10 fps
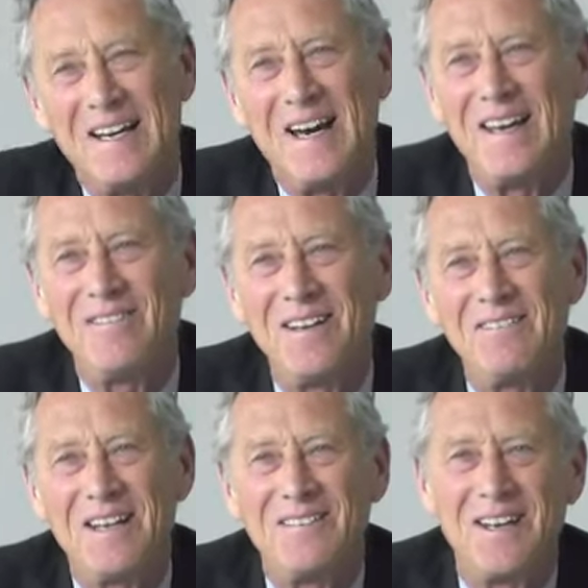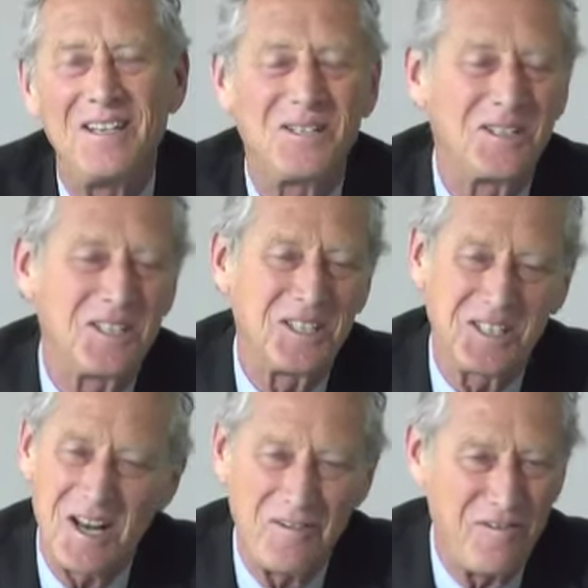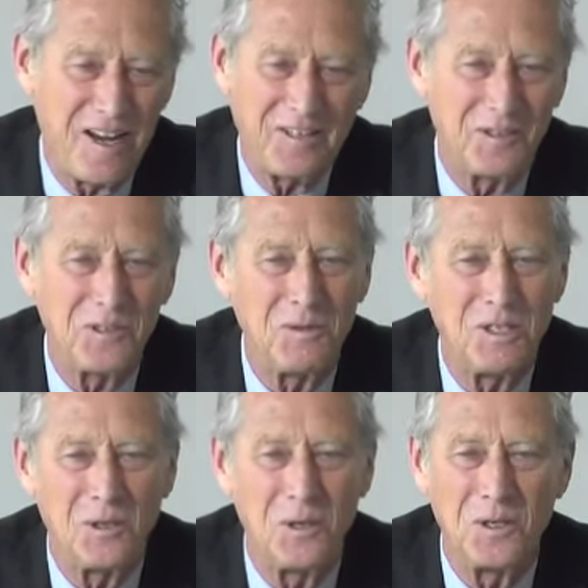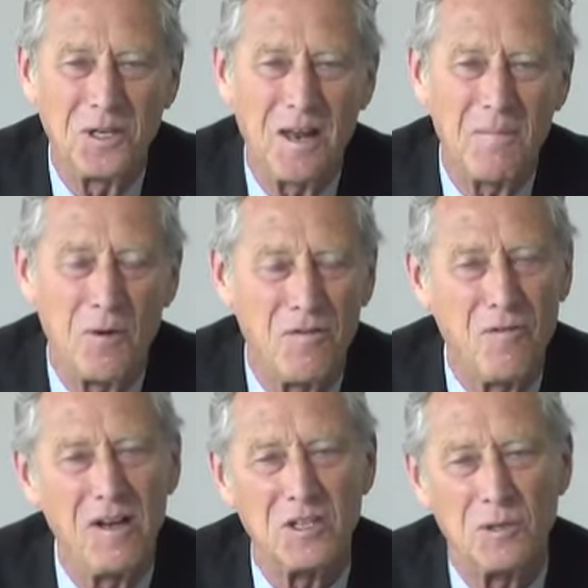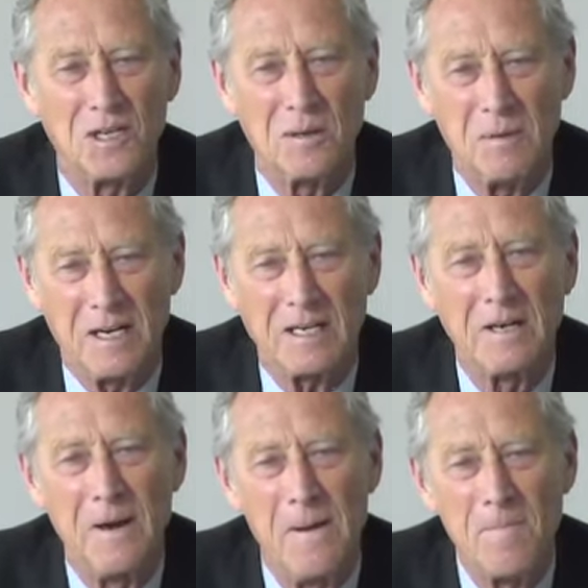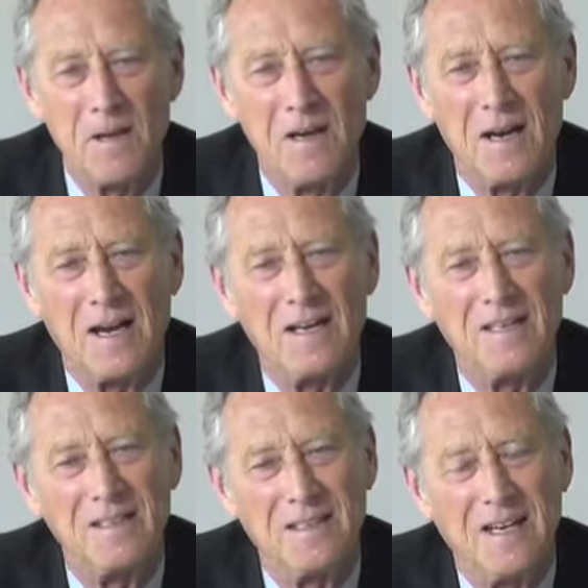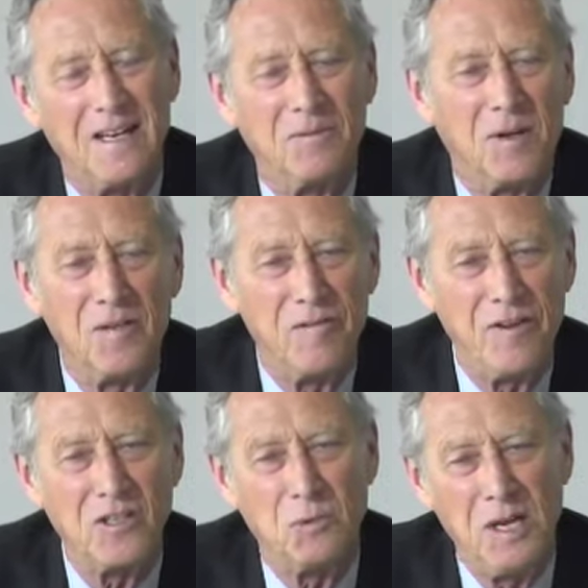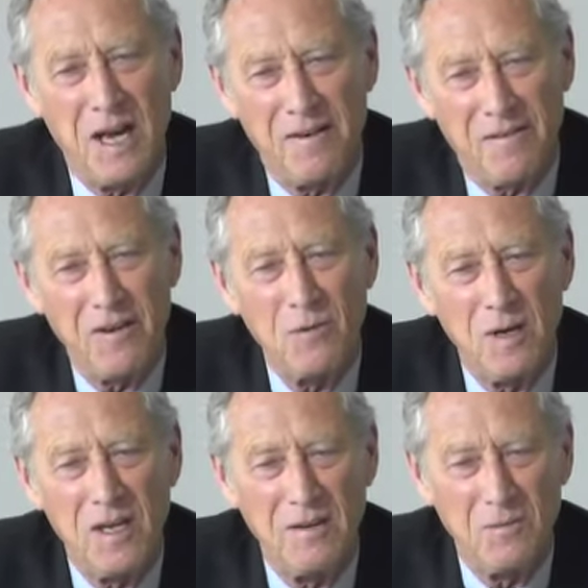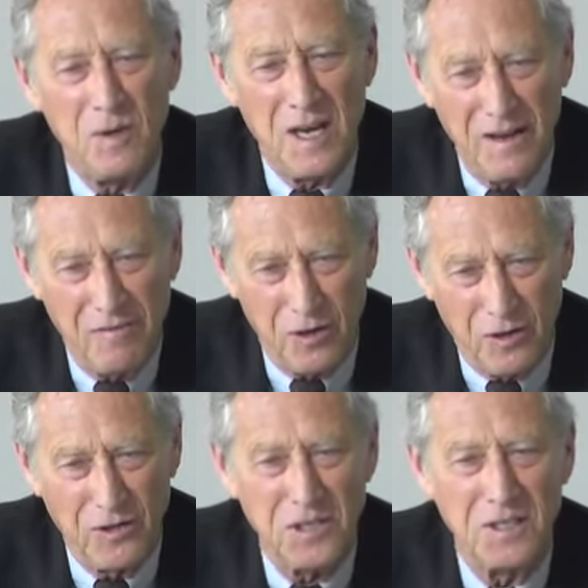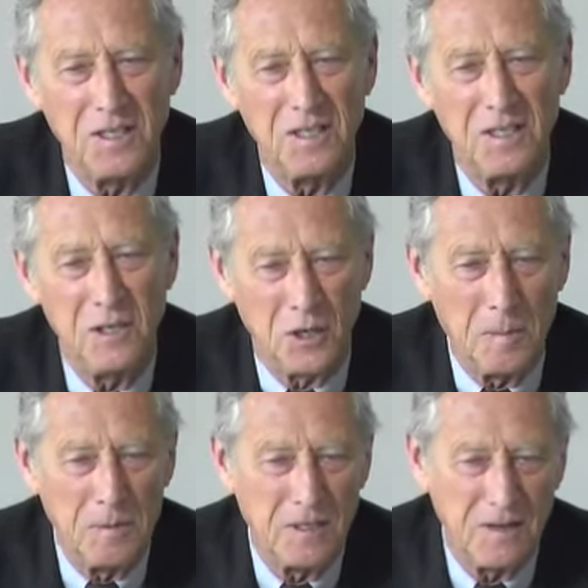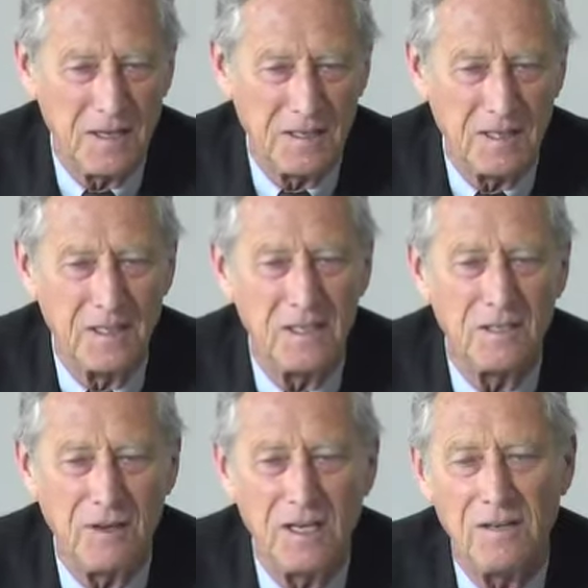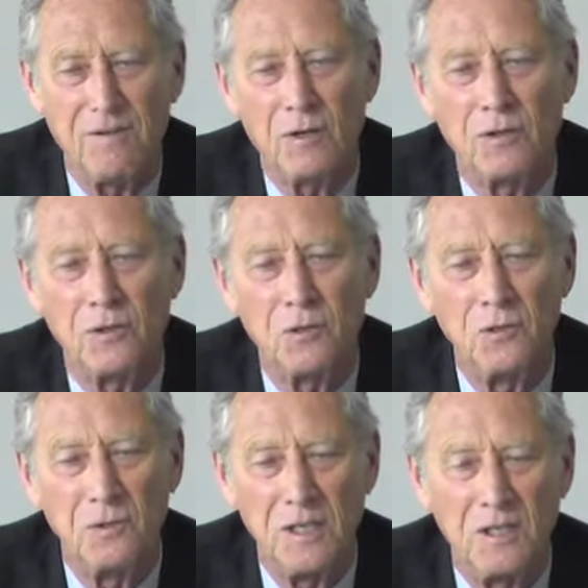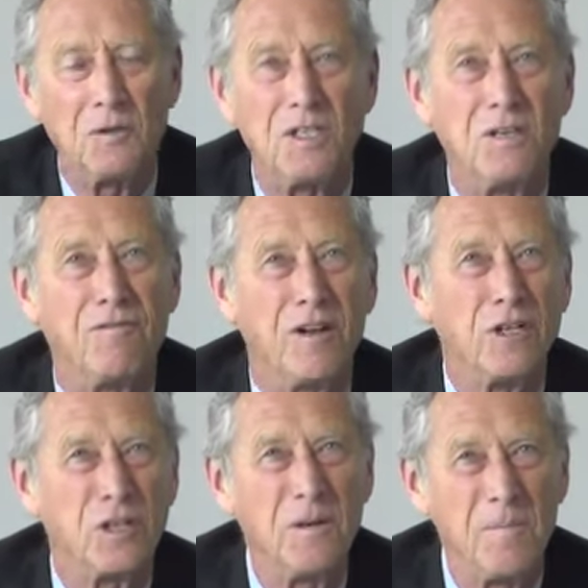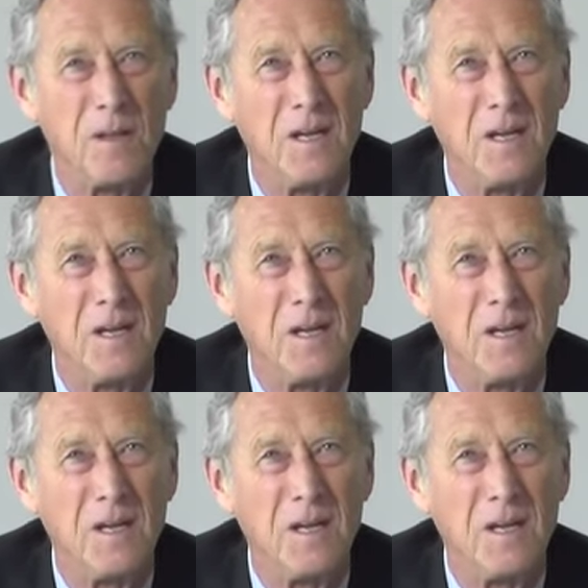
I think that there's a set of factors which go again both ways, looking back. One of the things we have learned in Europe is that it's very difficult to increase inflation.